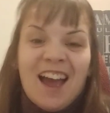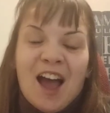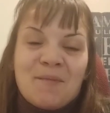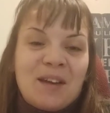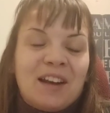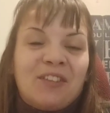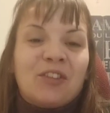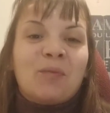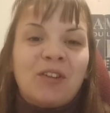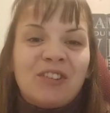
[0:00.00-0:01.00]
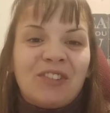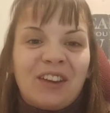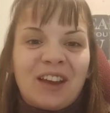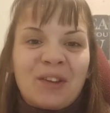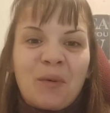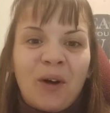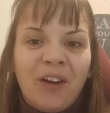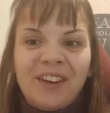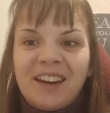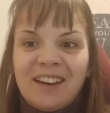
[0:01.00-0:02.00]
I mean, it's the richest thing in the
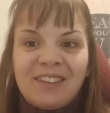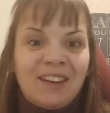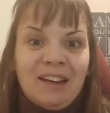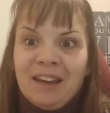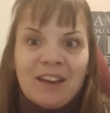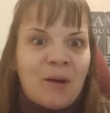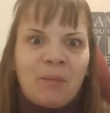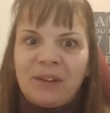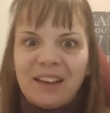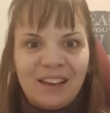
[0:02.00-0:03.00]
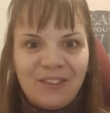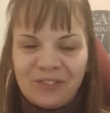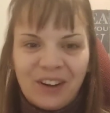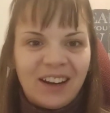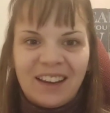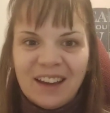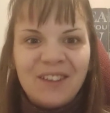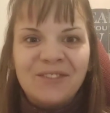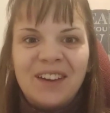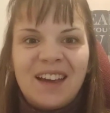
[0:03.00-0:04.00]
world, and it's completely free to
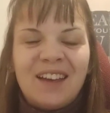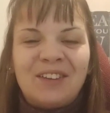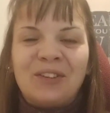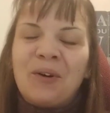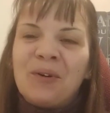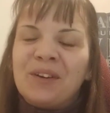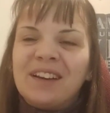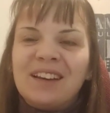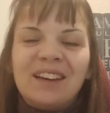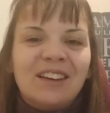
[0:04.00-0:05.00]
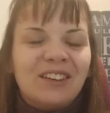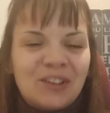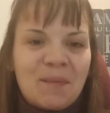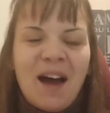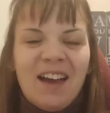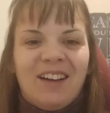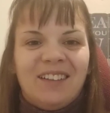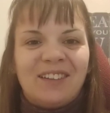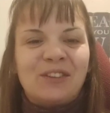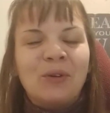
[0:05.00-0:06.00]
give. So
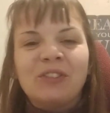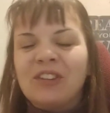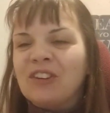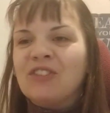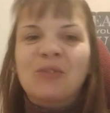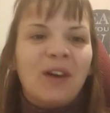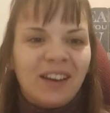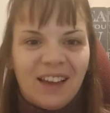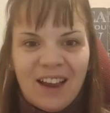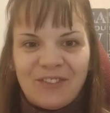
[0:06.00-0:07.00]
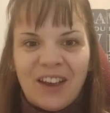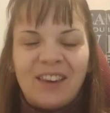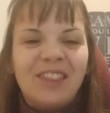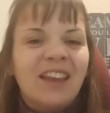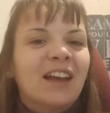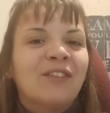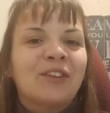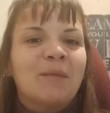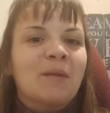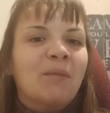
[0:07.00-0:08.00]
smile. So just enjoy life and think of
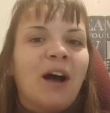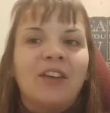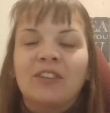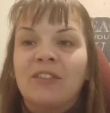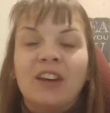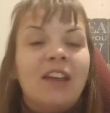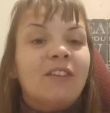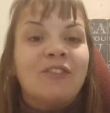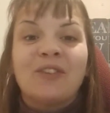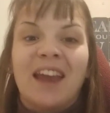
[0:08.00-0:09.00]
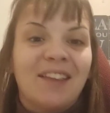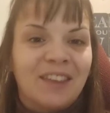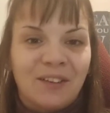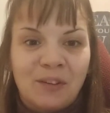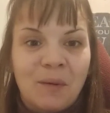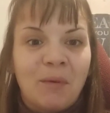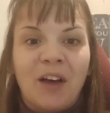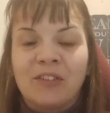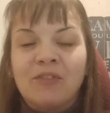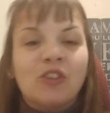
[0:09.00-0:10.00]
something positive. And even if you can't think of something
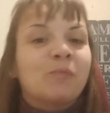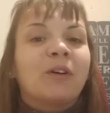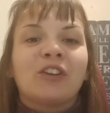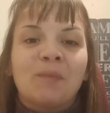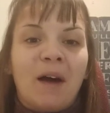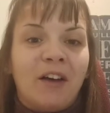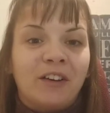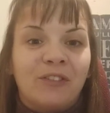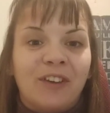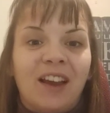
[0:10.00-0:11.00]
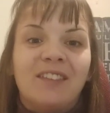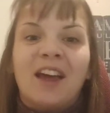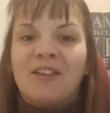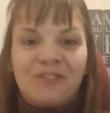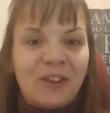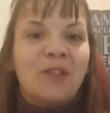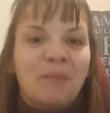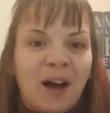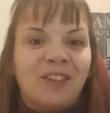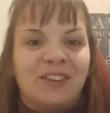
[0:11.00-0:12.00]
positive, just put a smile on your face and feel the
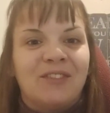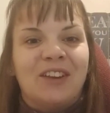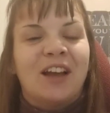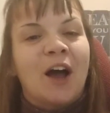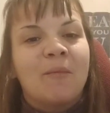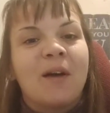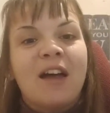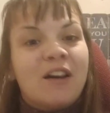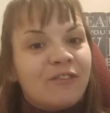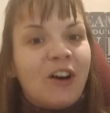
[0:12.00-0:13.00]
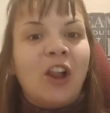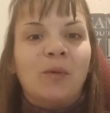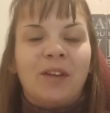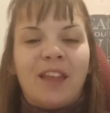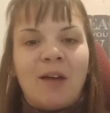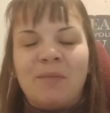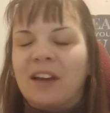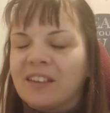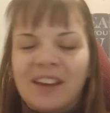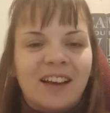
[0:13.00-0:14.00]
positivity come following that,
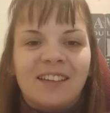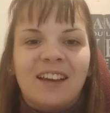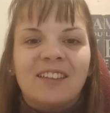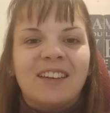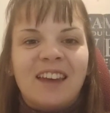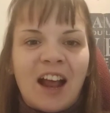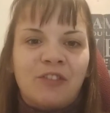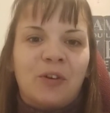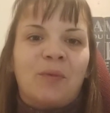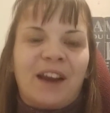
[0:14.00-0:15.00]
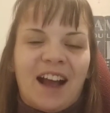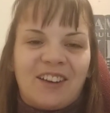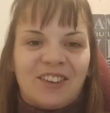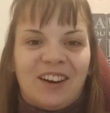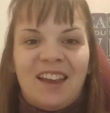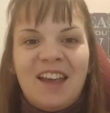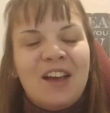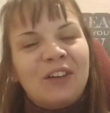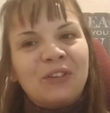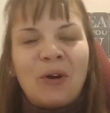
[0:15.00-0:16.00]
because like I say, it's a natural reaction.
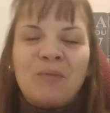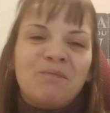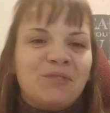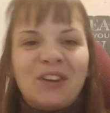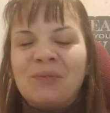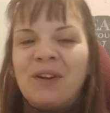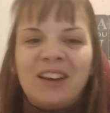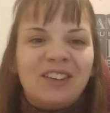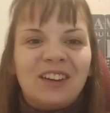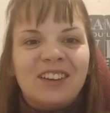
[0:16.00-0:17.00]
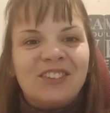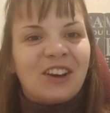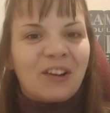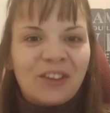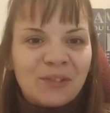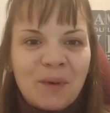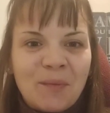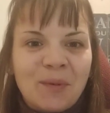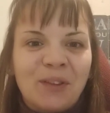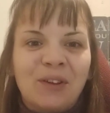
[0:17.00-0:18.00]
So just wanted to share this
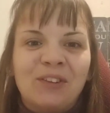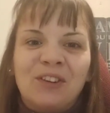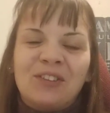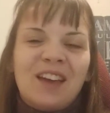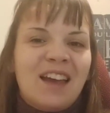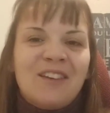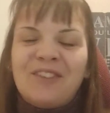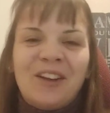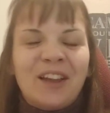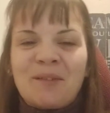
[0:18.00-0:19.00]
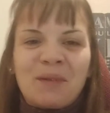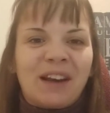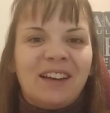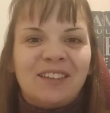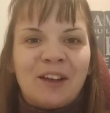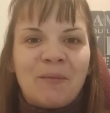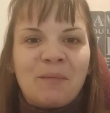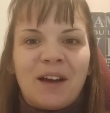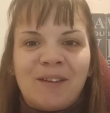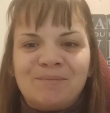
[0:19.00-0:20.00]
moment with you. Just felt like bringing
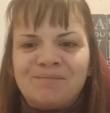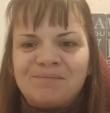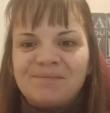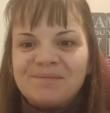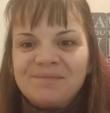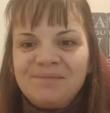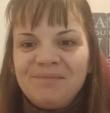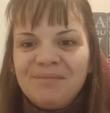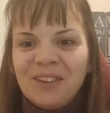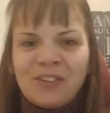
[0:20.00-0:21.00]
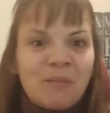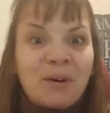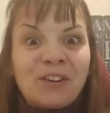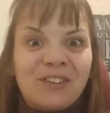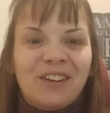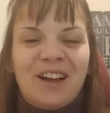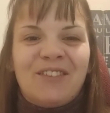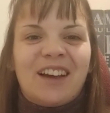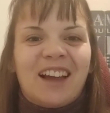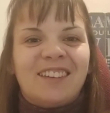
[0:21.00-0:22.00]
some some personal
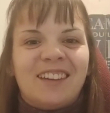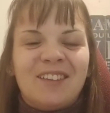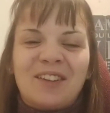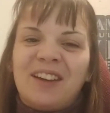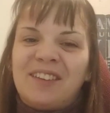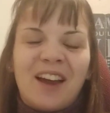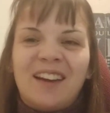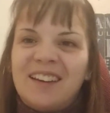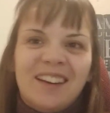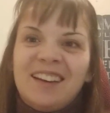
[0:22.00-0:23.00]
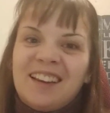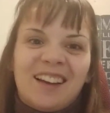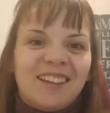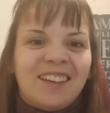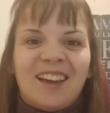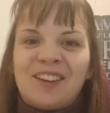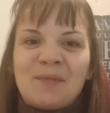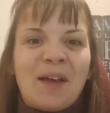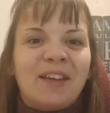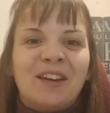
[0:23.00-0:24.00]
love, I guess, in, because like I say,
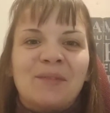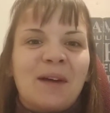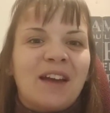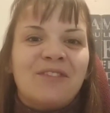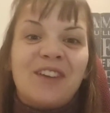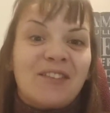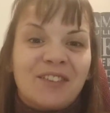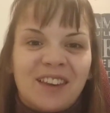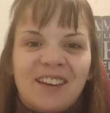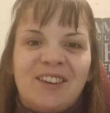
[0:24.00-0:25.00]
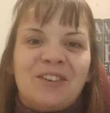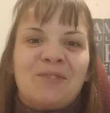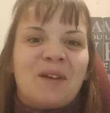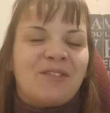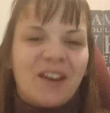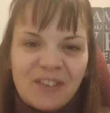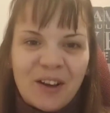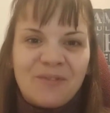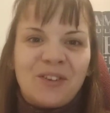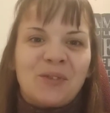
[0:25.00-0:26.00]
smiling is my favorite thing to do, my favorite
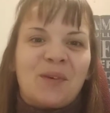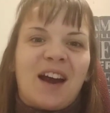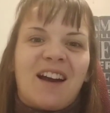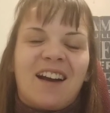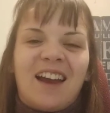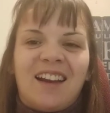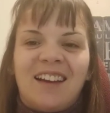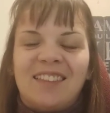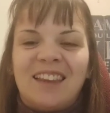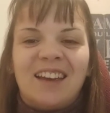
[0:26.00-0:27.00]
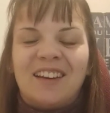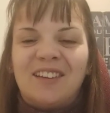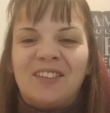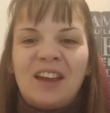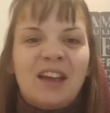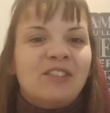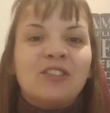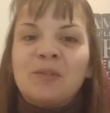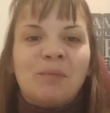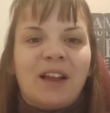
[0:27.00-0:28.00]
outfit to wear, and I think it is
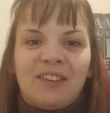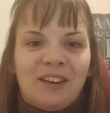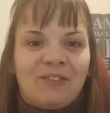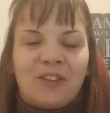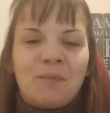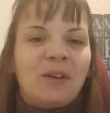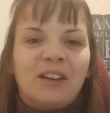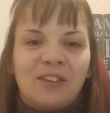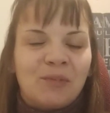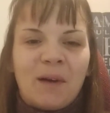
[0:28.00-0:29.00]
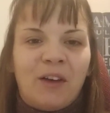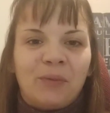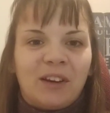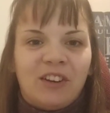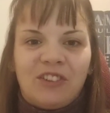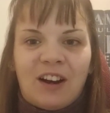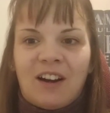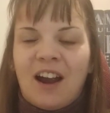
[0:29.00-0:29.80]
just a blessing for the millions of smiles we can share.